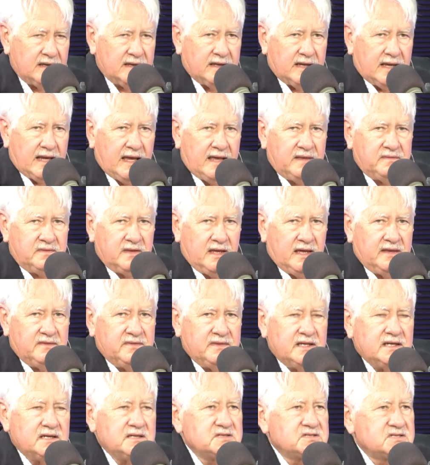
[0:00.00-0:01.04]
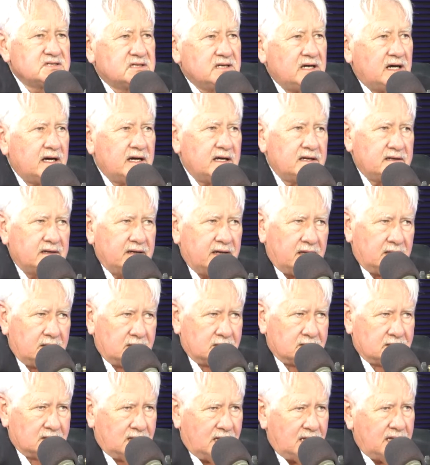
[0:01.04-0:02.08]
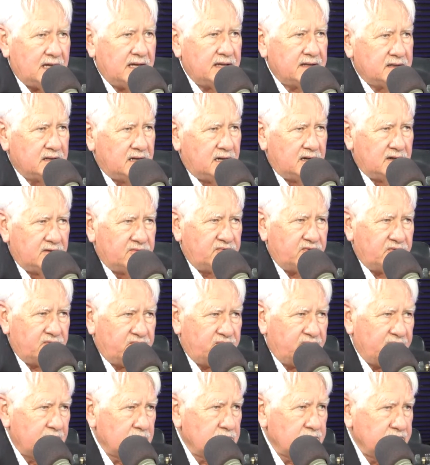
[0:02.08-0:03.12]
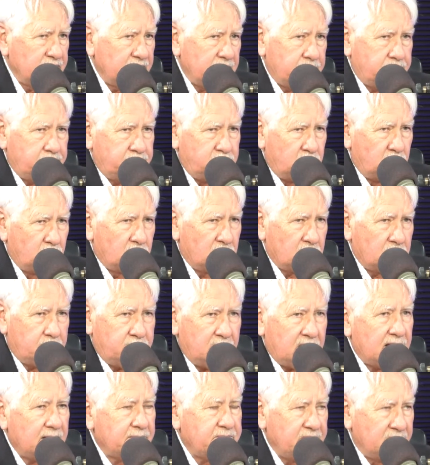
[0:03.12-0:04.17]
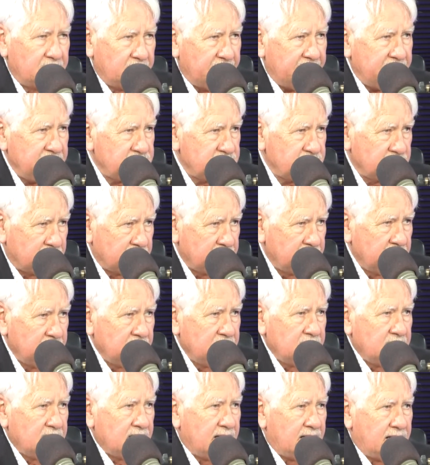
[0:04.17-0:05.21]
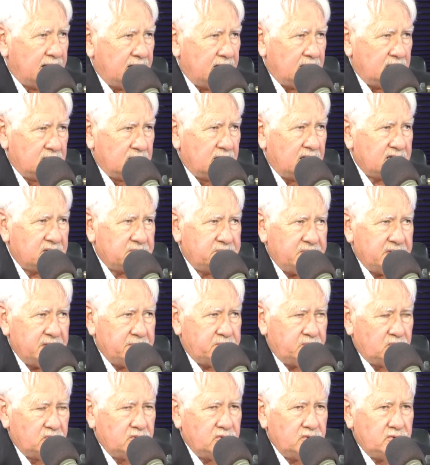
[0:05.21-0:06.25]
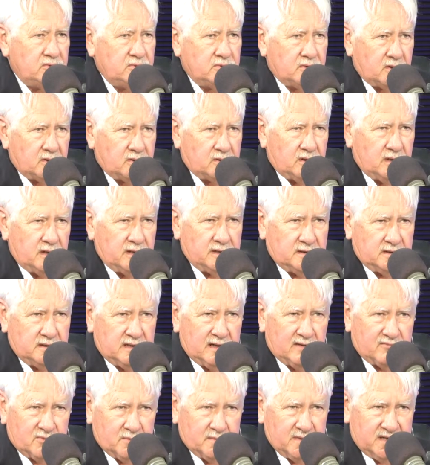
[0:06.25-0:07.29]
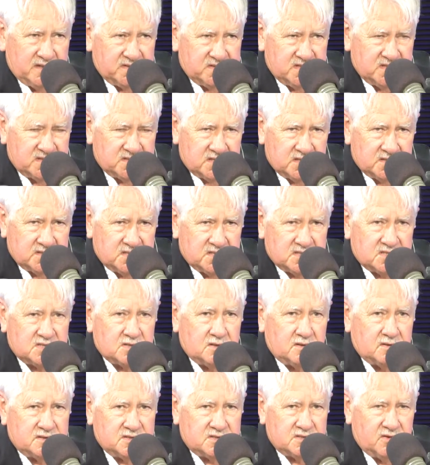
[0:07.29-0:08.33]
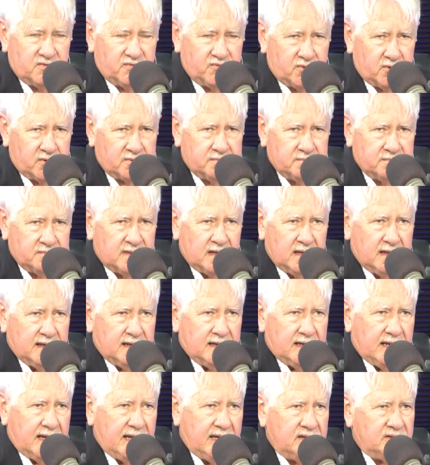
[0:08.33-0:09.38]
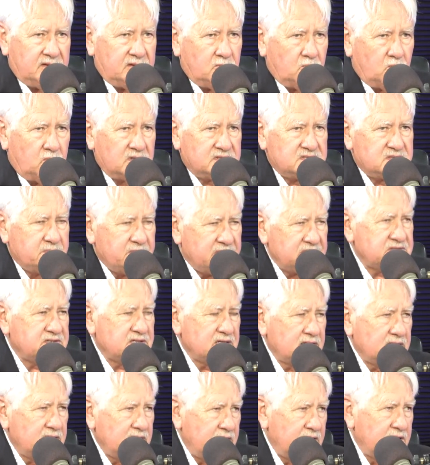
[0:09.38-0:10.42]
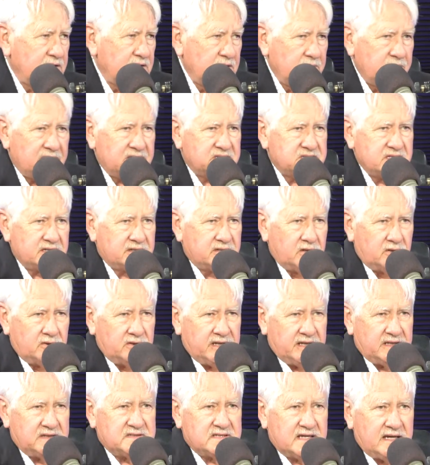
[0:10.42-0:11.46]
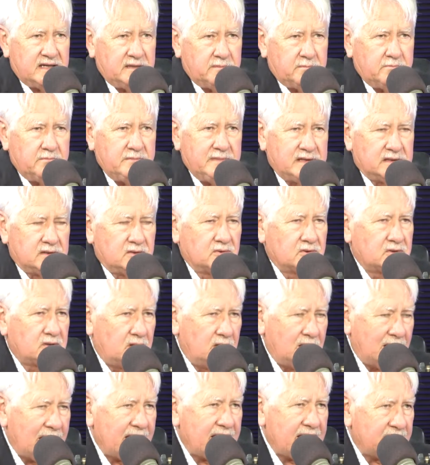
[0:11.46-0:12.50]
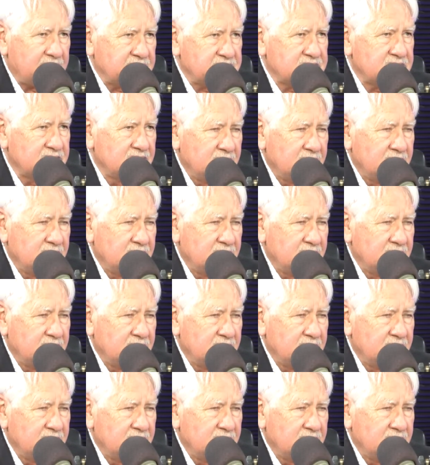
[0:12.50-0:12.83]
And then it's got a lot of fairly poor population, a lot of people who are on government assistance and so on and so forth. And what's missing in New Mexico is a middle class.